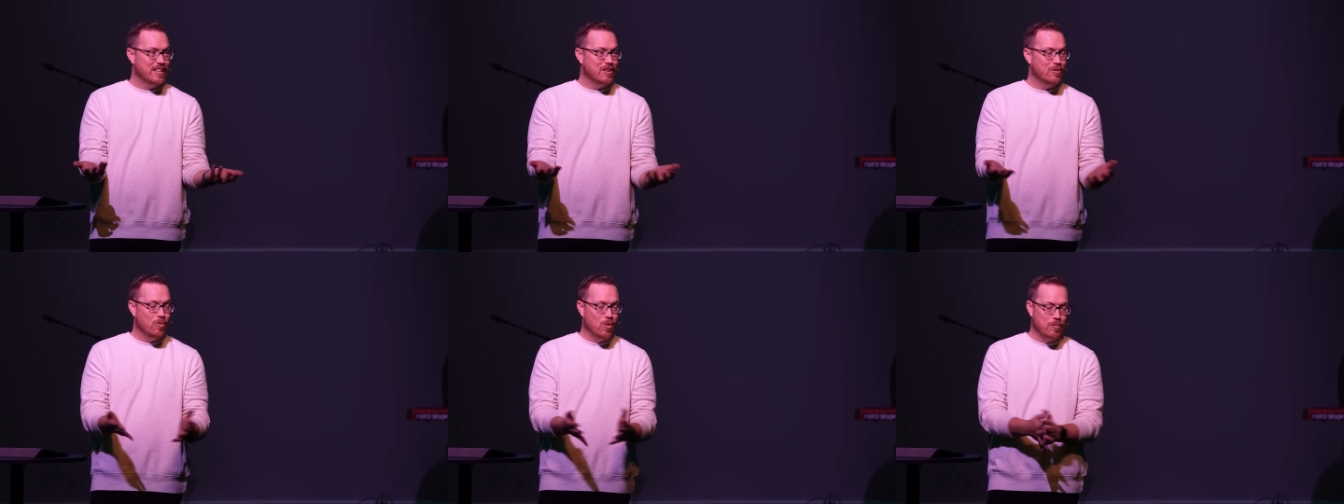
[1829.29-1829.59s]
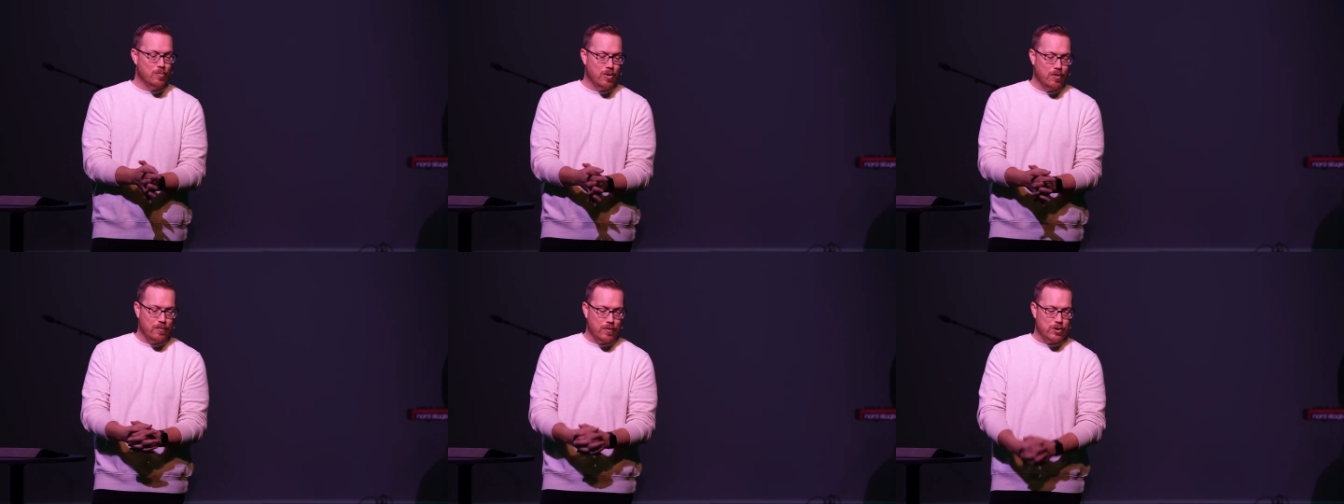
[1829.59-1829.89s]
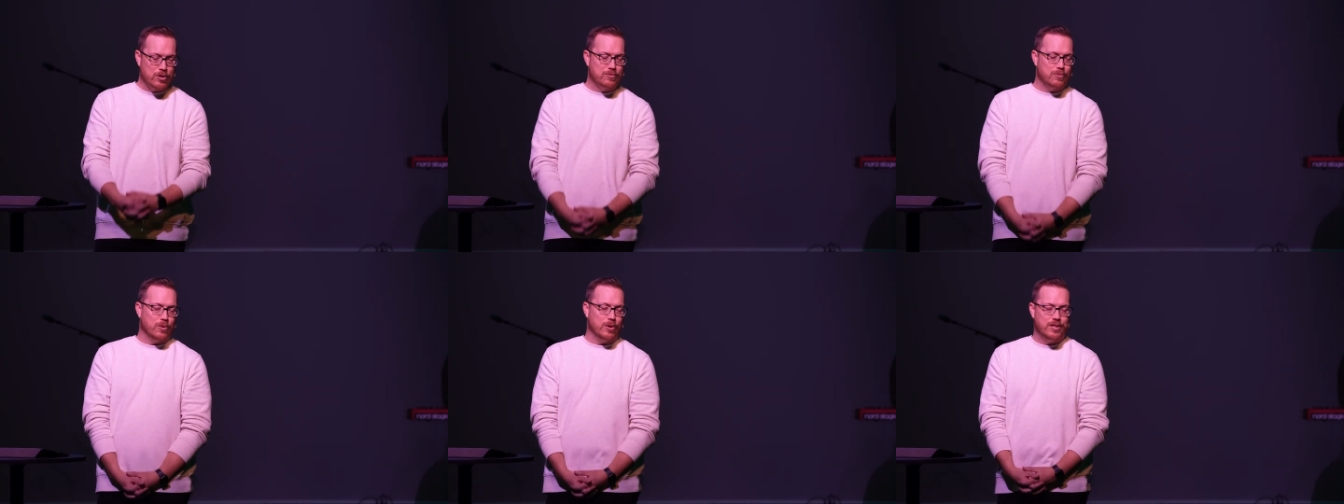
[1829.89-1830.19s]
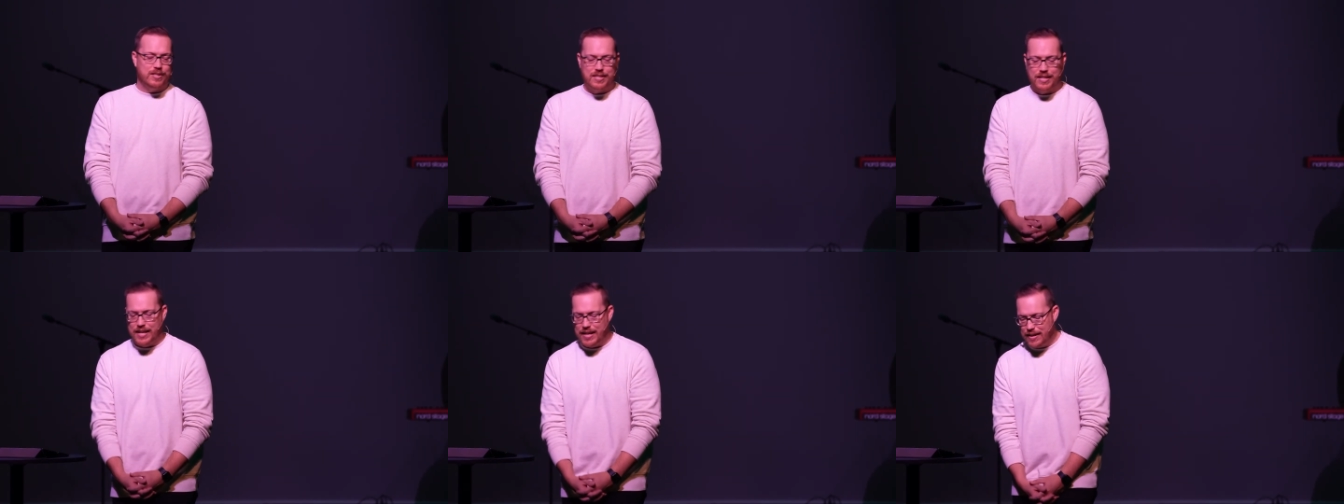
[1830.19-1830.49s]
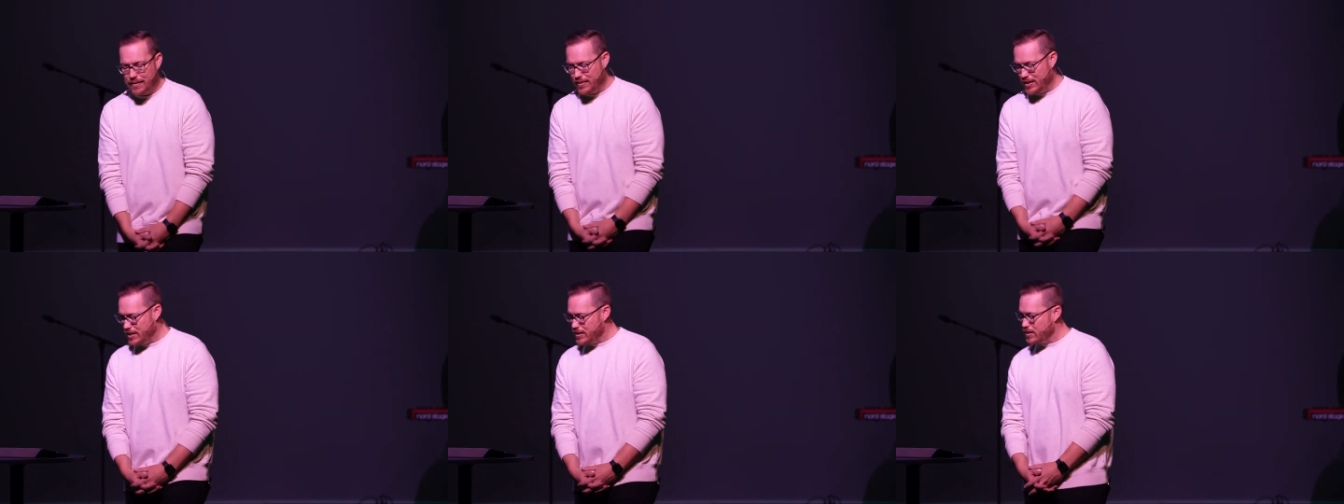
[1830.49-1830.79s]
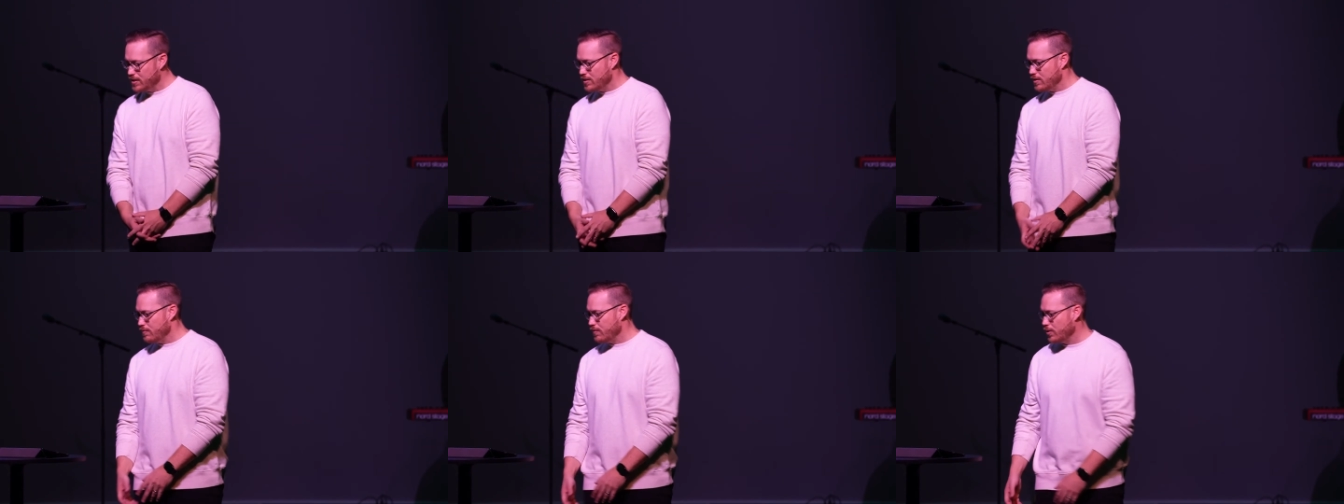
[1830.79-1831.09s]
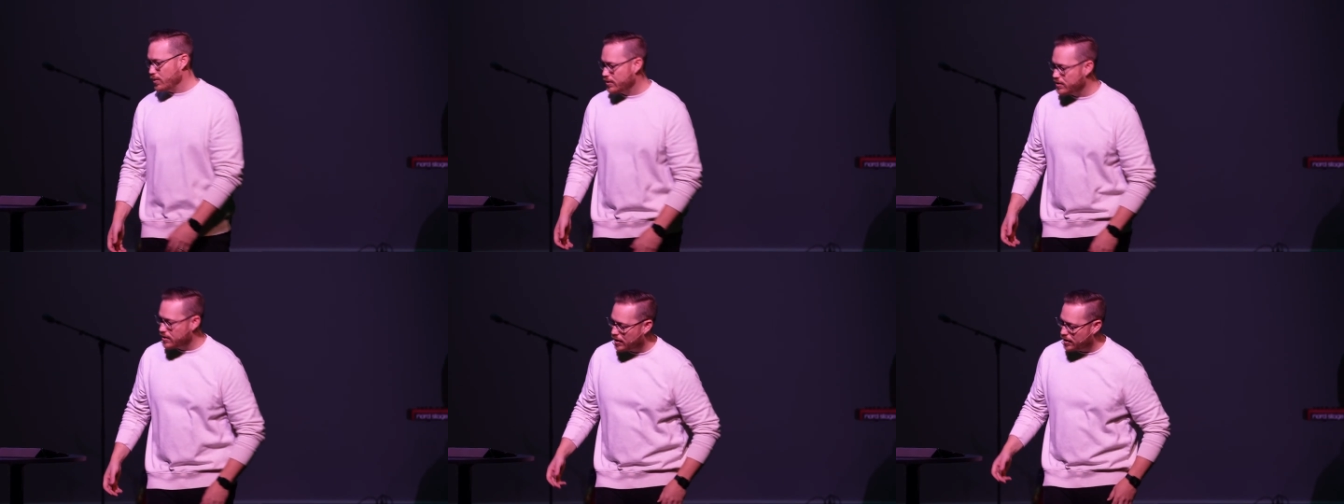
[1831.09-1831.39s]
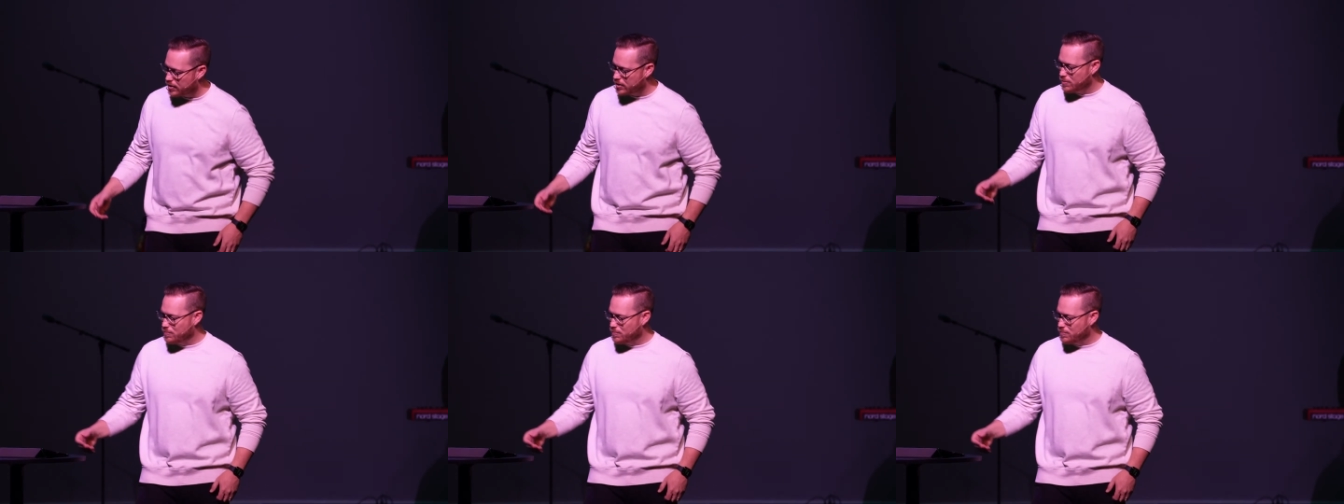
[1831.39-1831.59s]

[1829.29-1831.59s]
One more verse for you today, and this is a verse that has